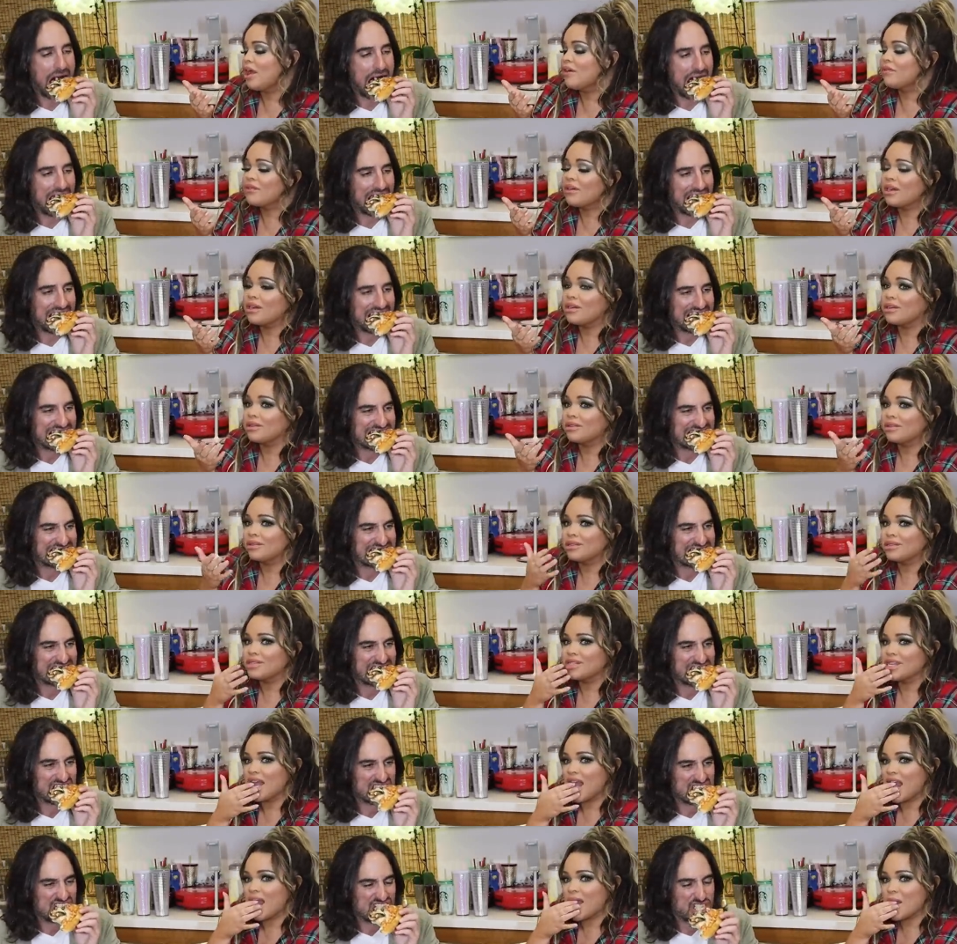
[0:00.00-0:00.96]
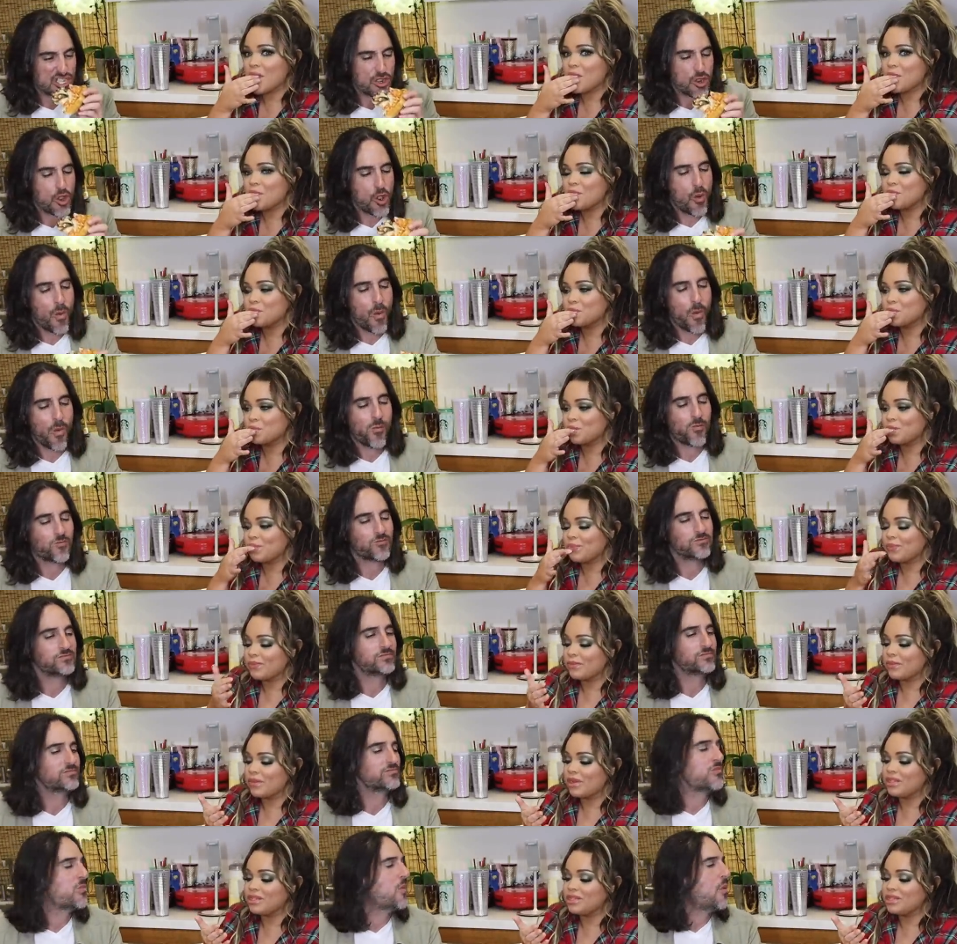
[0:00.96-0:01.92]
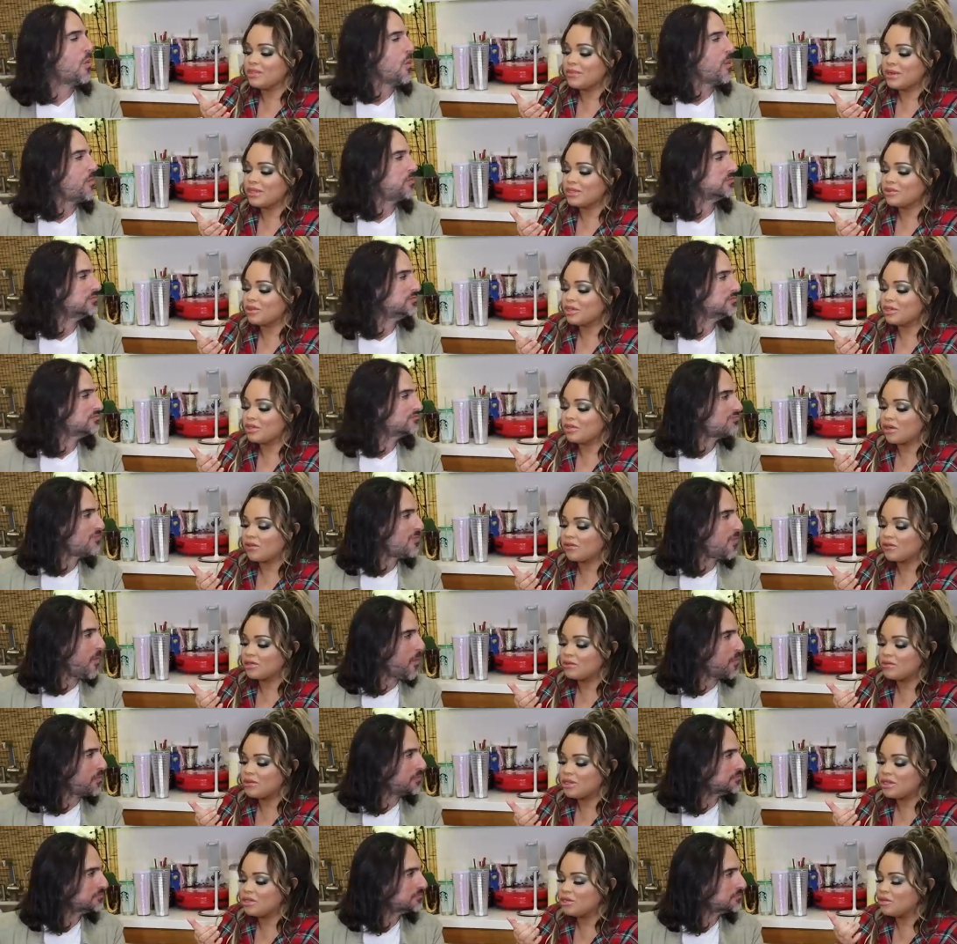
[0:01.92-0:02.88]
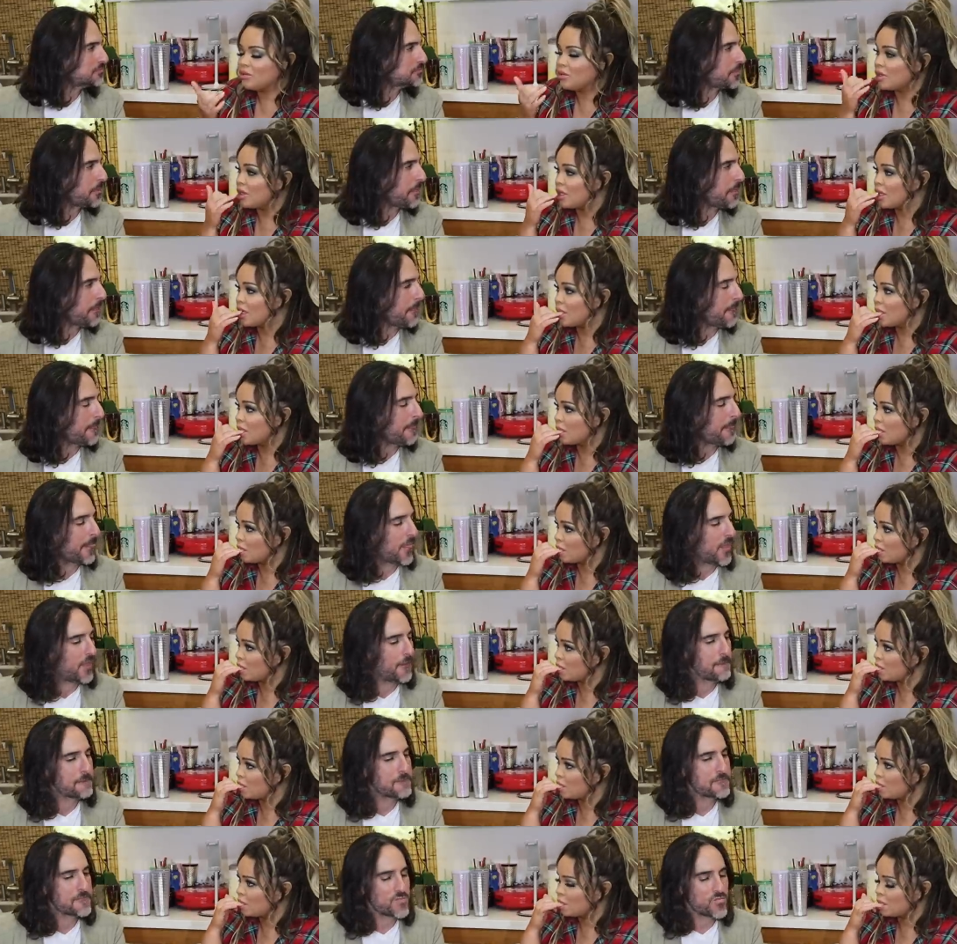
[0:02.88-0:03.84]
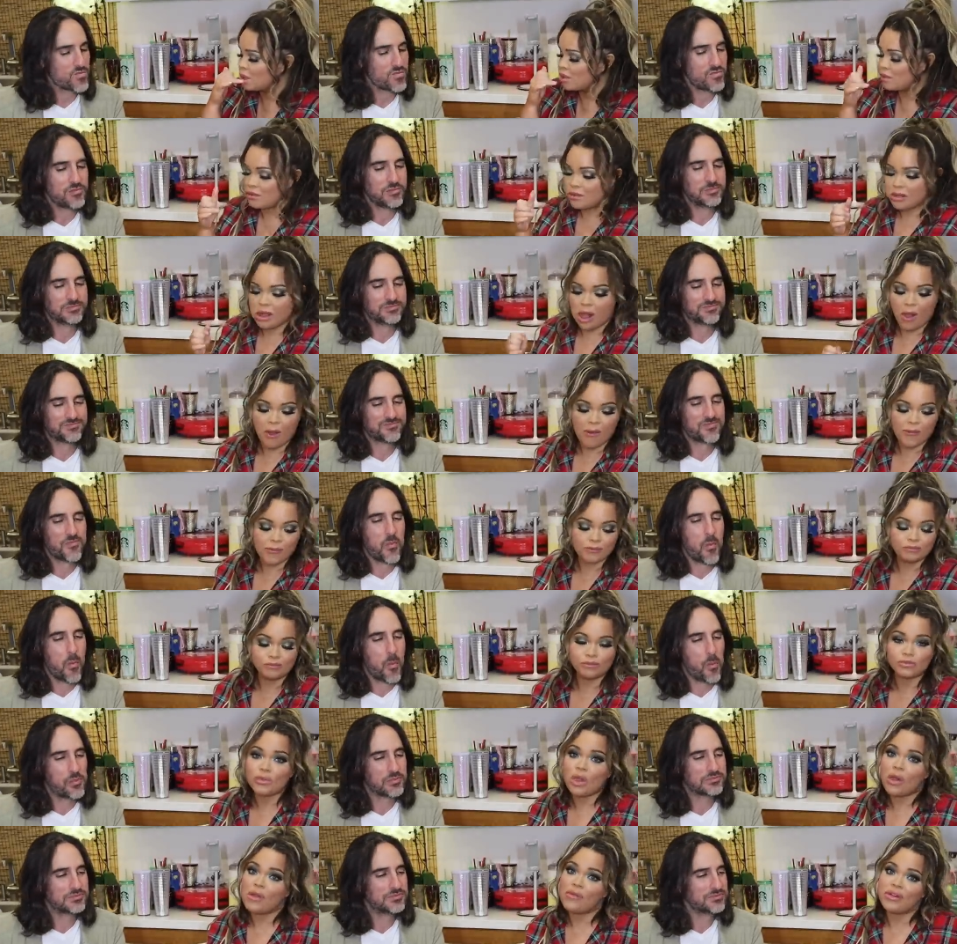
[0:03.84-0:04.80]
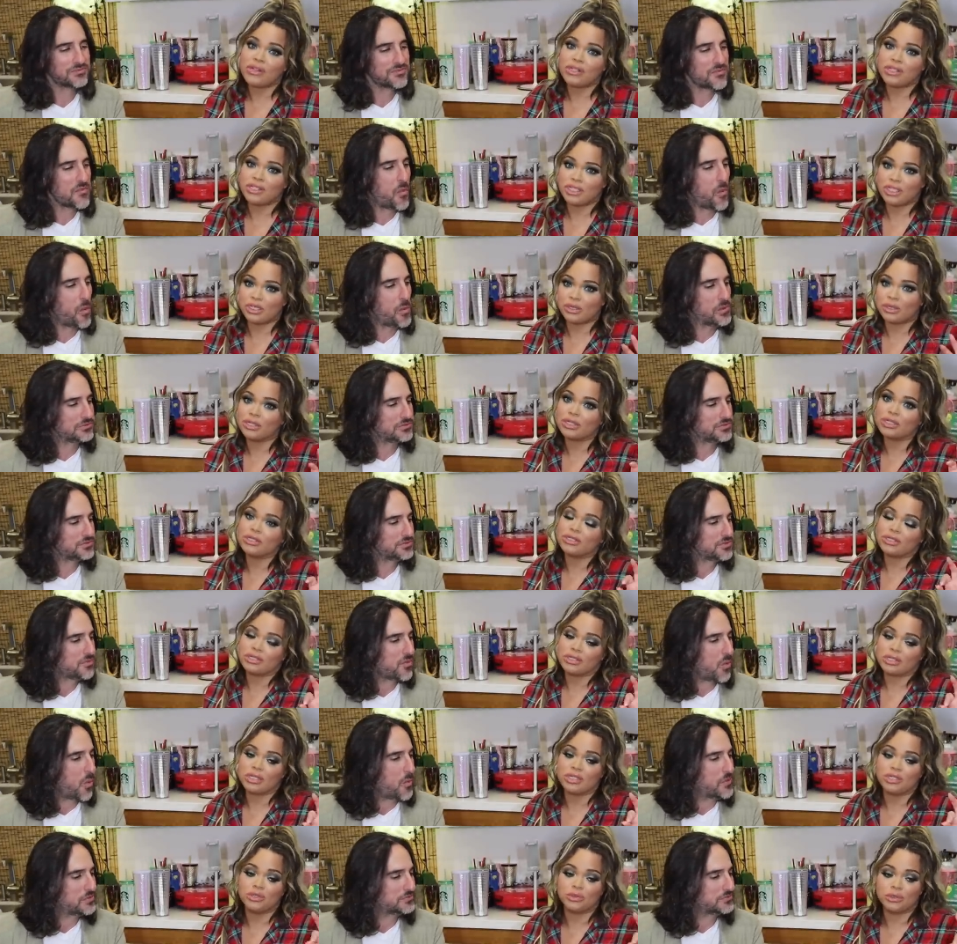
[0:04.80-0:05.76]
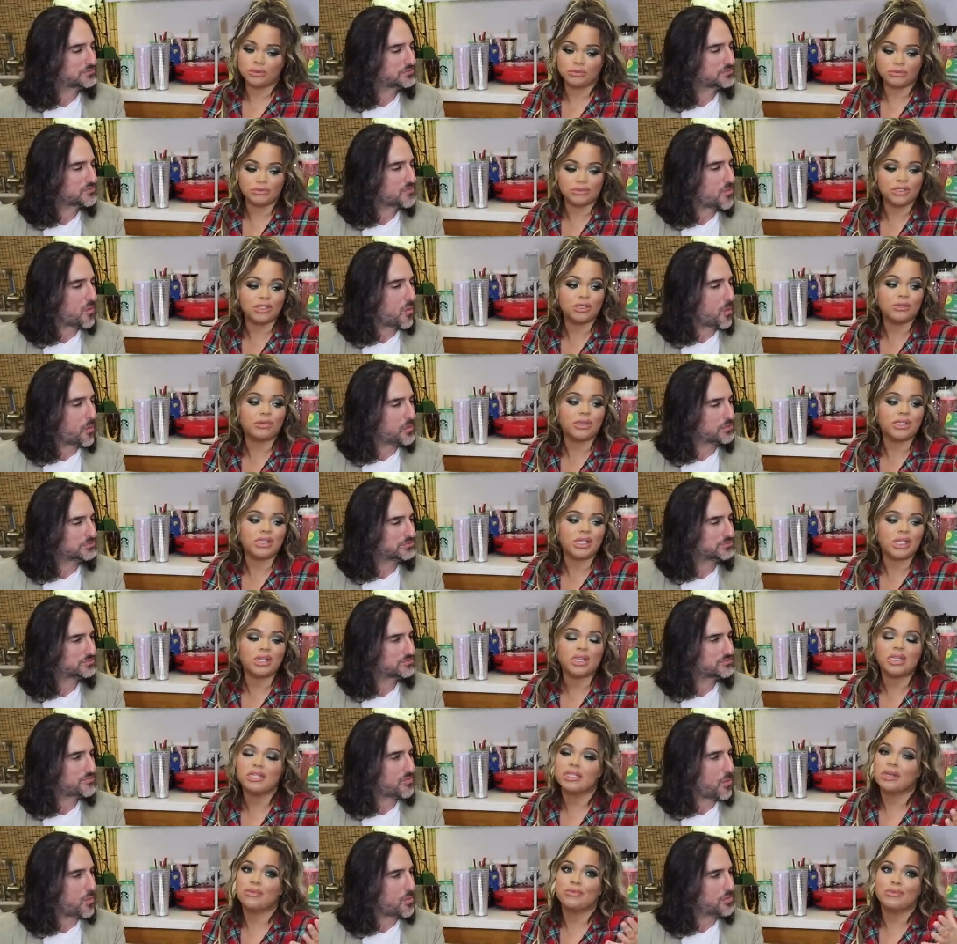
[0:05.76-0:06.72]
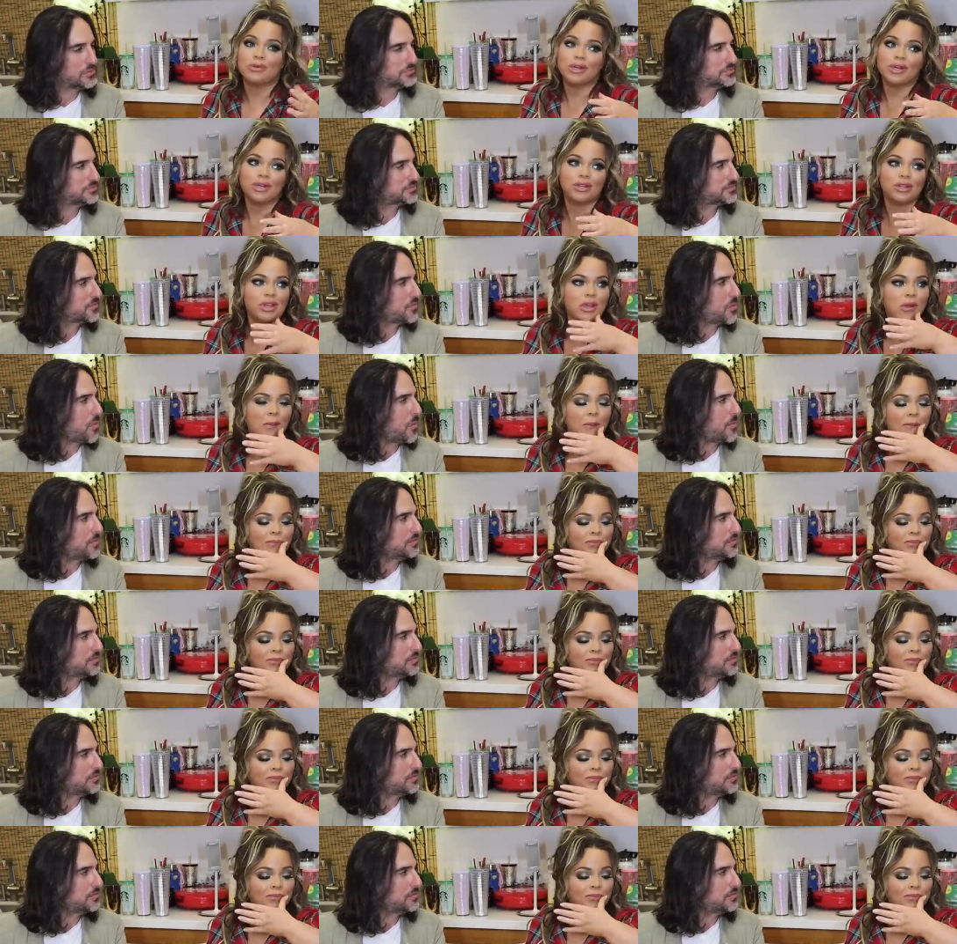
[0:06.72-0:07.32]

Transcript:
Speaker 1: Olive Garden because like that's the best restaurant to me in New York. No that's New Yorkers because I do want to move there one day, like temporarily.